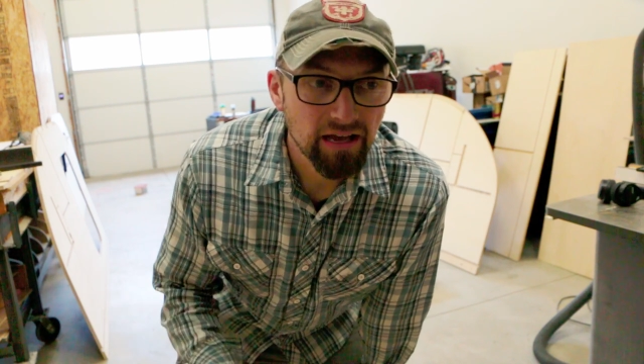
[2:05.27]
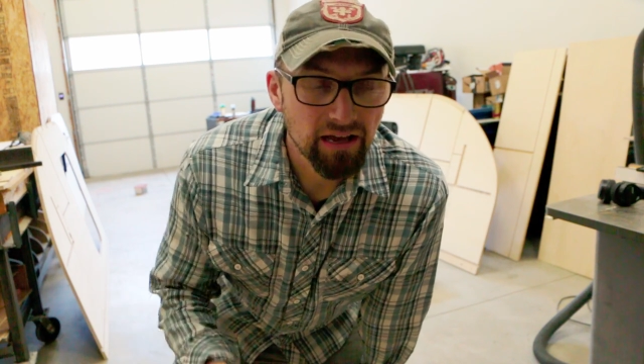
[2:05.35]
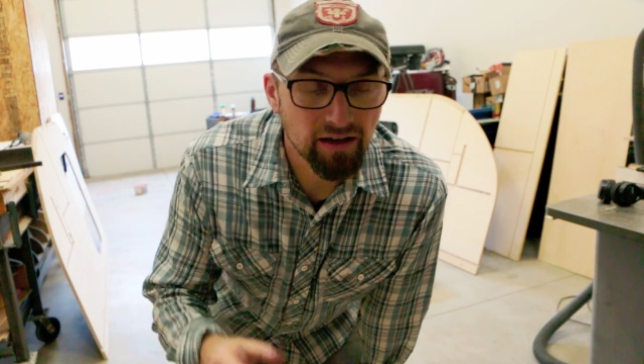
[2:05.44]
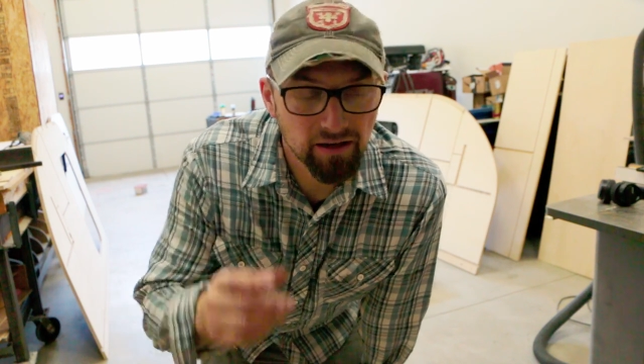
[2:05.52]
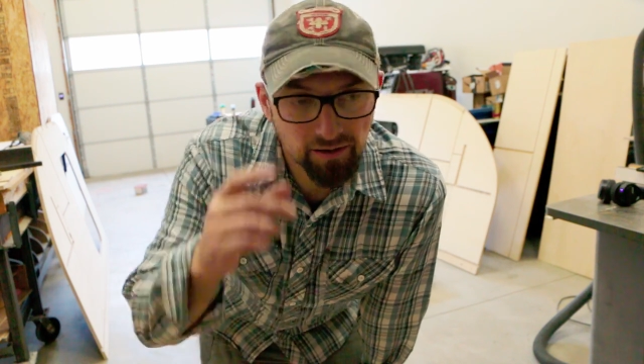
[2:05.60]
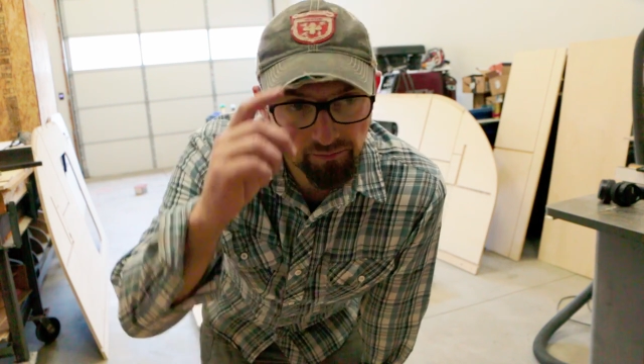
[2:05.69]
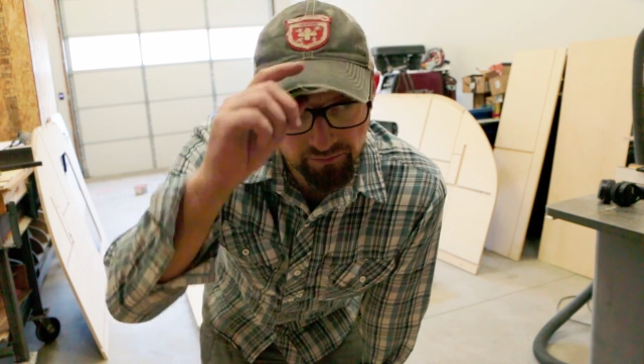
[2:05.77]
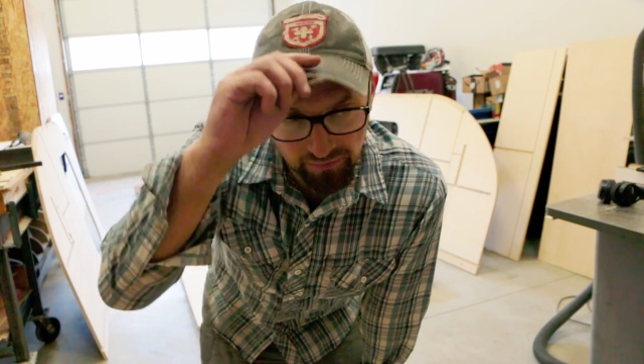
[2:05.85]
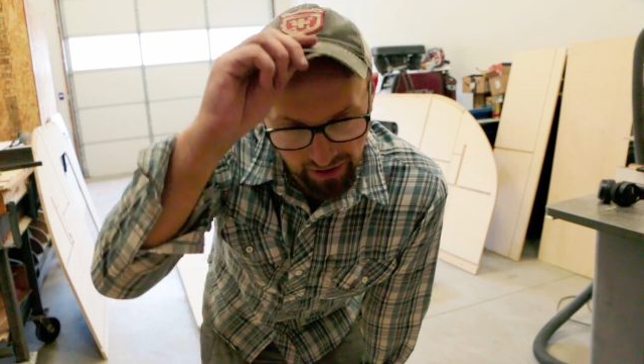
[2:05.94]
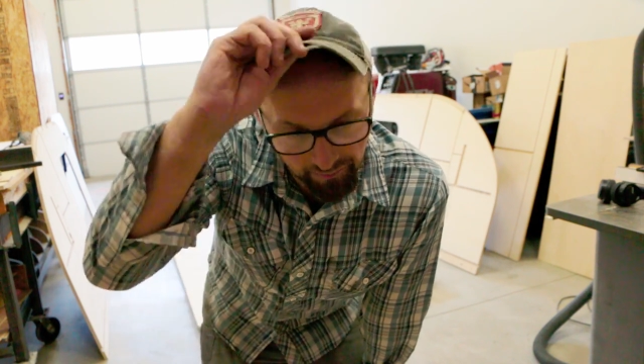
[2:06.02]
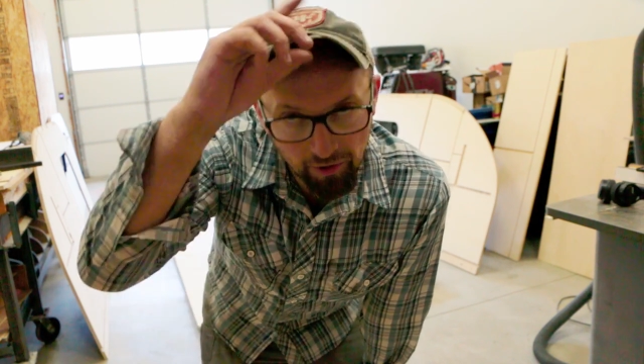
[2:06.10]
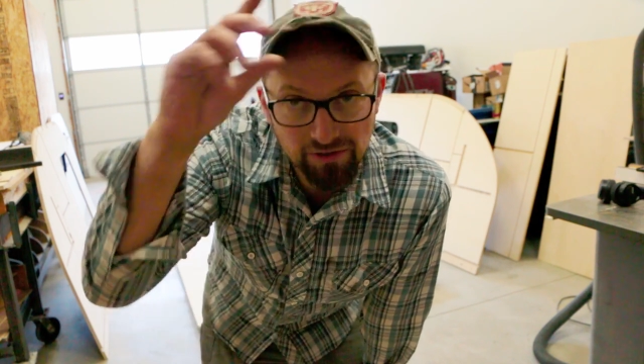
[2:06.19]

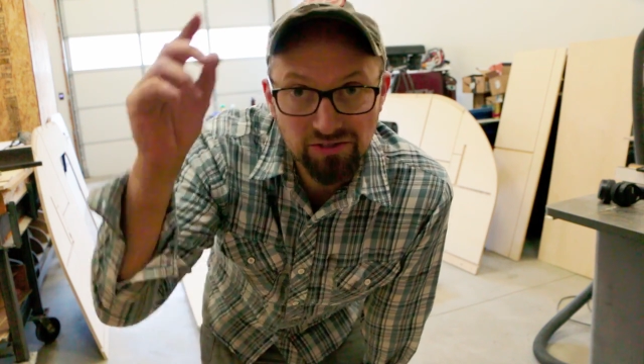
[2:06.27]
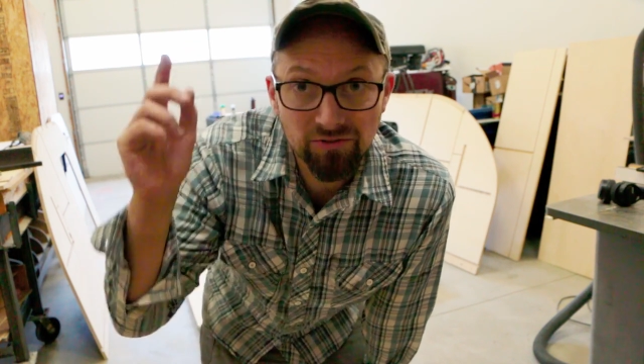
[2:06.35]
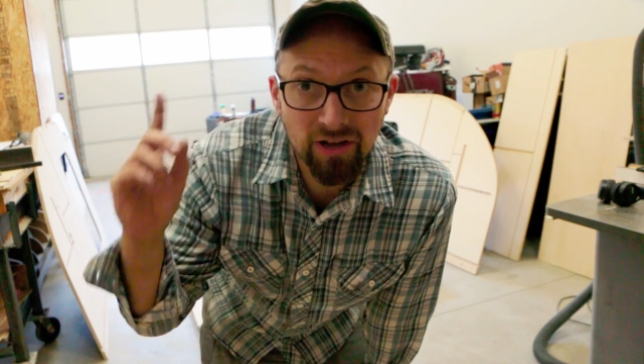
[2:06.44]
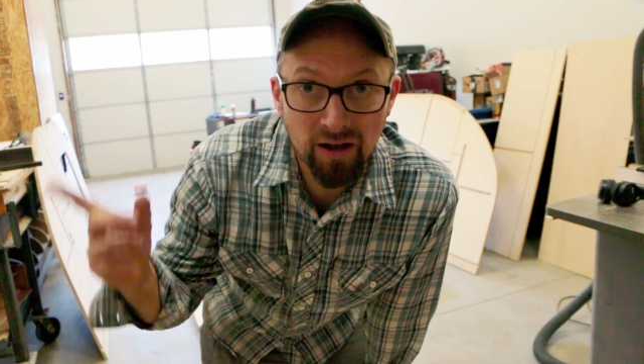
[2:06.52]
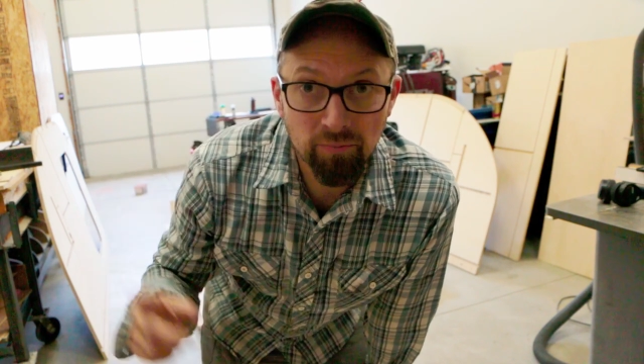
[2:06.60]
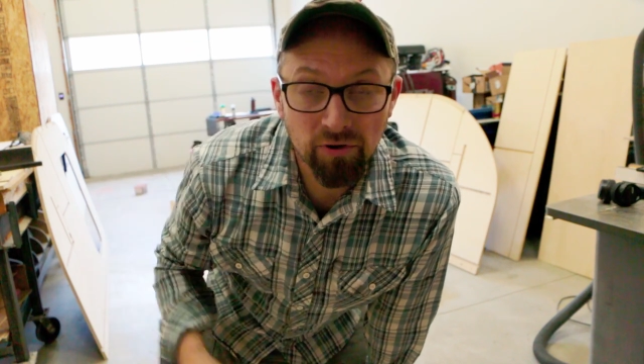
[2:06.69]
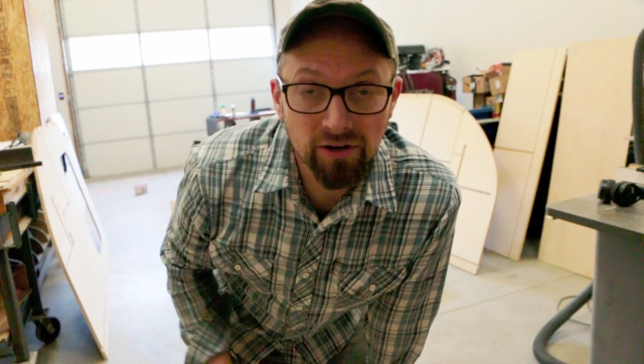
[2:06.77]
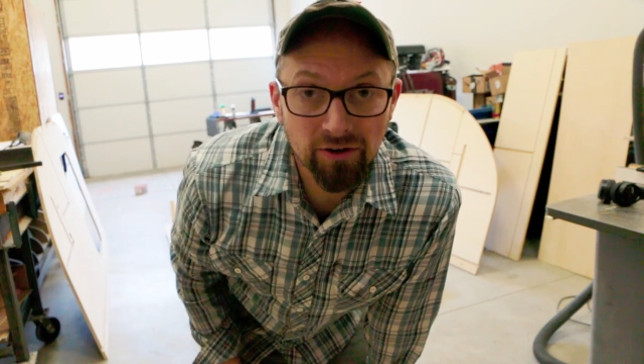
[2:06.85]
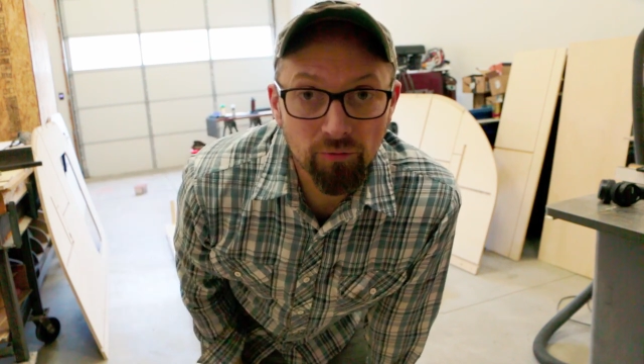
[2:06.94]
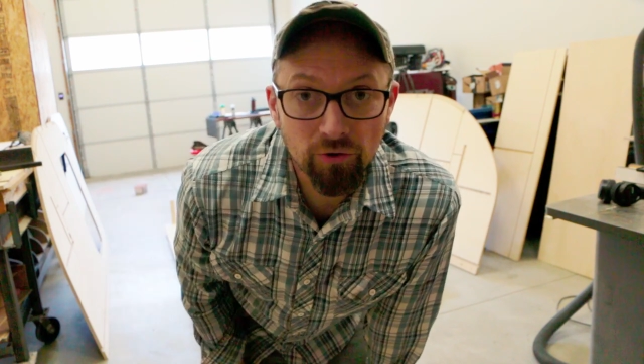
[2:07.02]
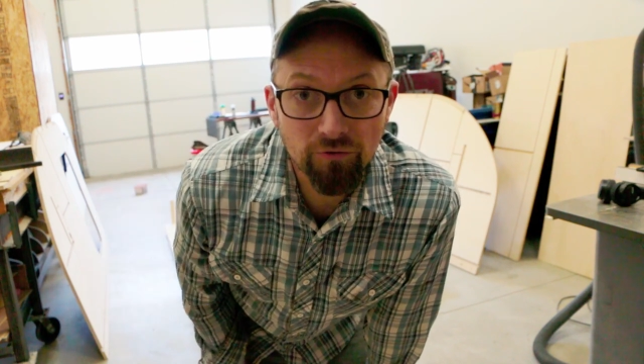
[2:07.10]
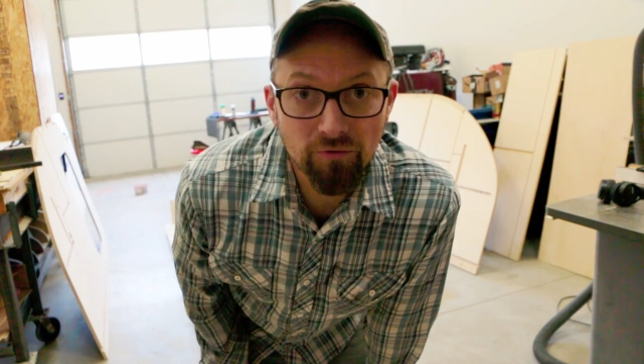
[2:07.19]
I'm also not putting
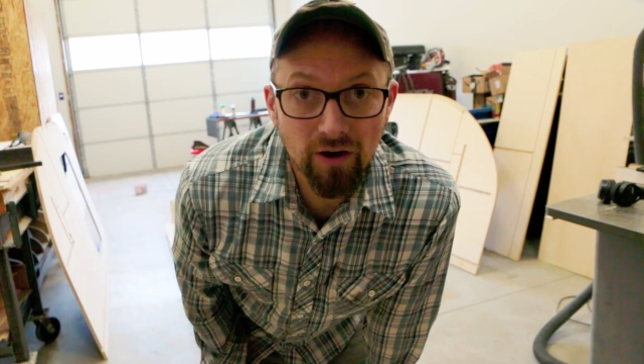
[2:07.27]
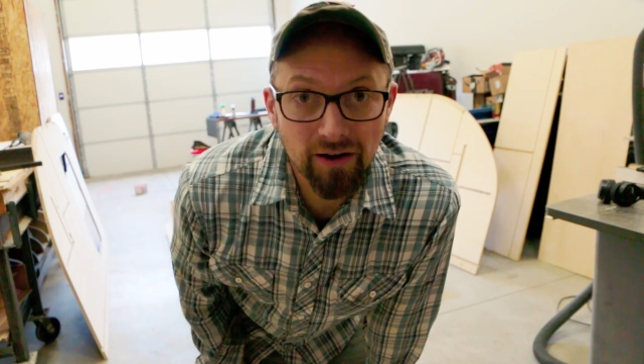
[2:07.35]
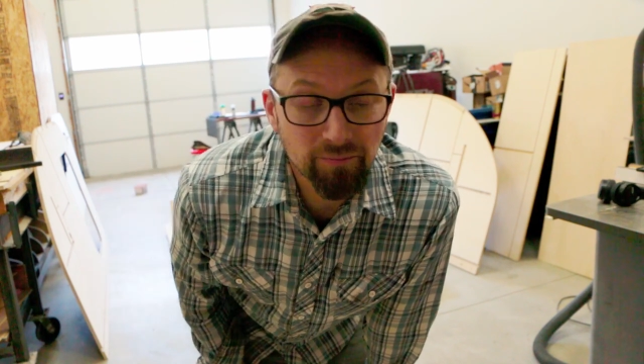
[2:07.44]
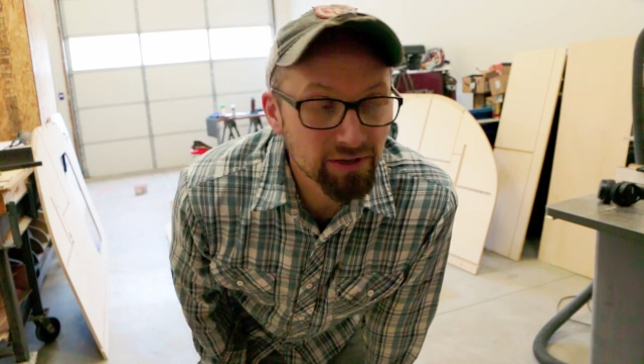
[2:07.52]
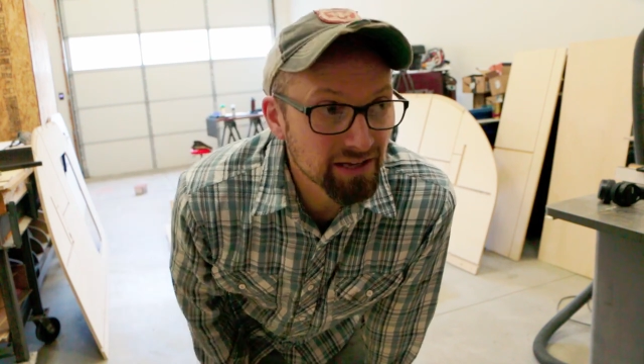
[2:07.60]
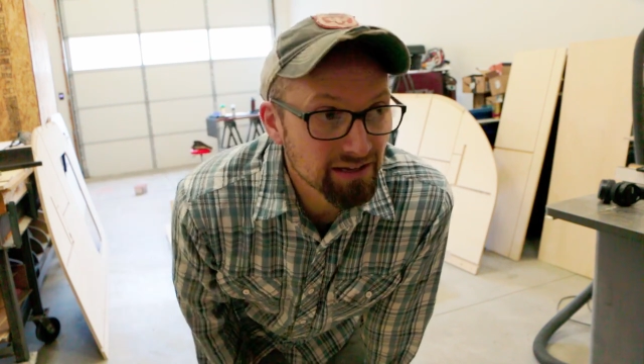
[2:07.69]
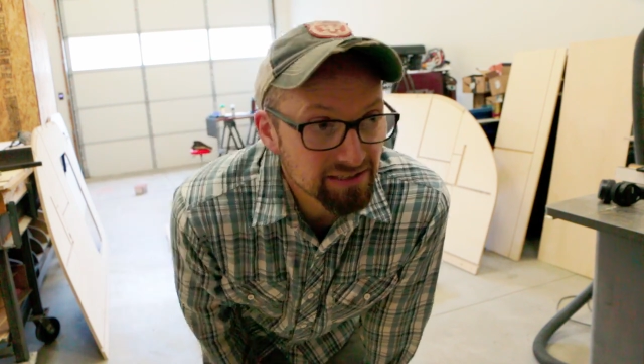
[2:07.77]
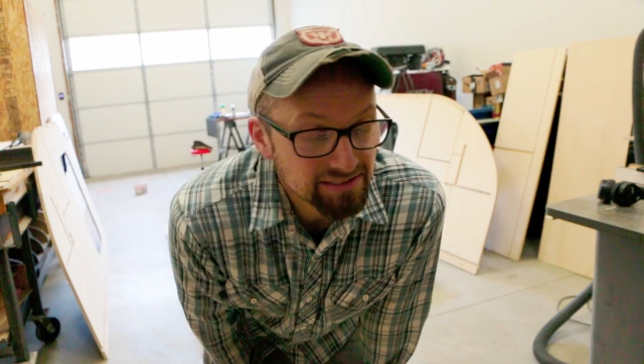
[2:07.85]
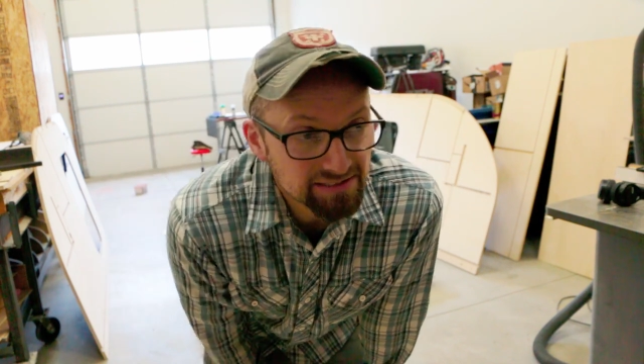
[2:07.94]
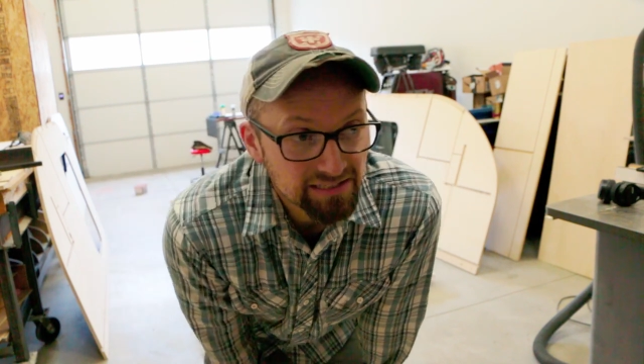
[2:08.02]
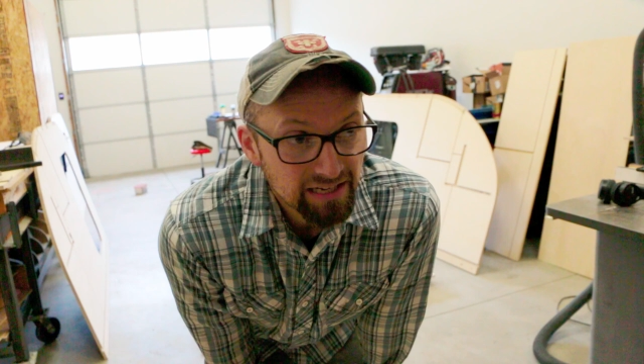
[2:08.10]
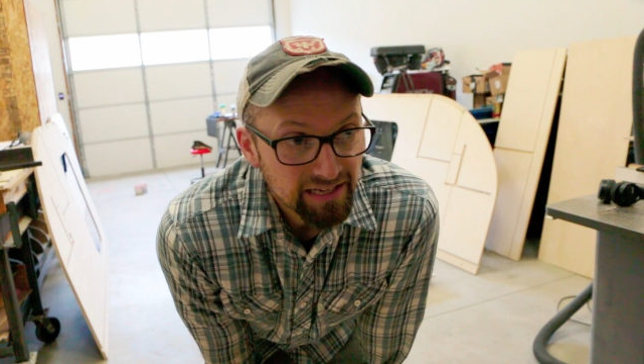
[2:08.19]
a roof on it
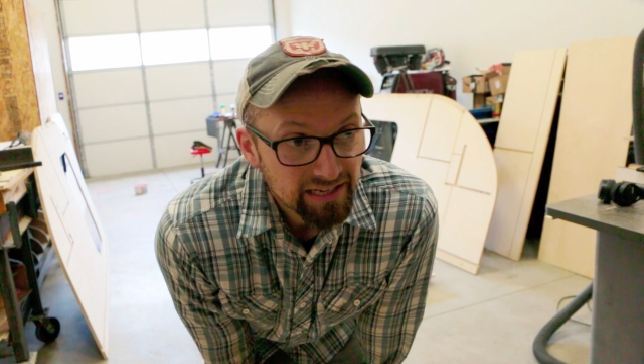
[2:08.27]
because